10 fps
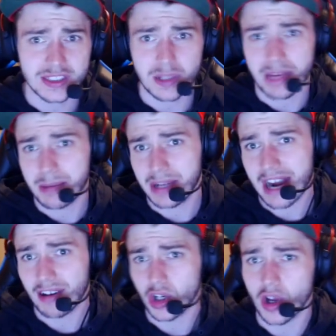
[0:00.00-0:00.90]
So maybe
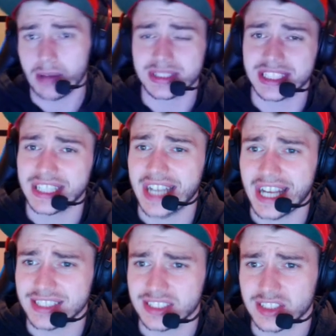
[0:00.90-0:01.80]
Aaron or
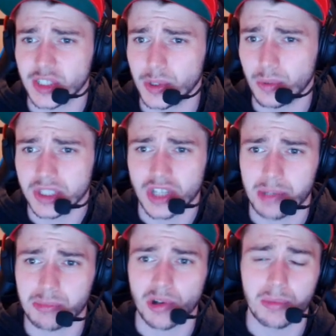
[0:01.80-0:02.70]
MCK as the two, which I'd
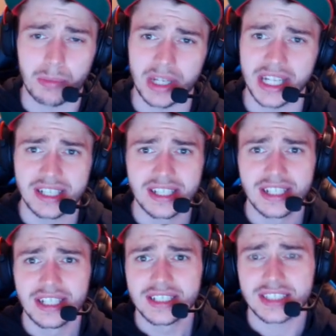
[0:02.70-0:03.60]
probably
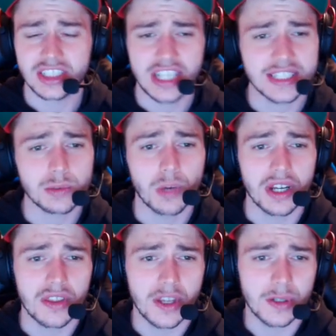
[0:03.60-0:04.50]
suggest one
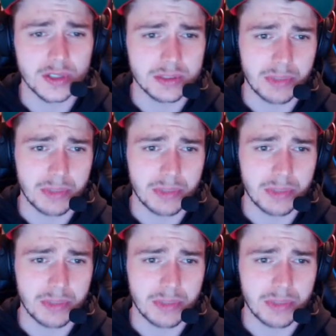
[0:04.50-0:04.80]
of those.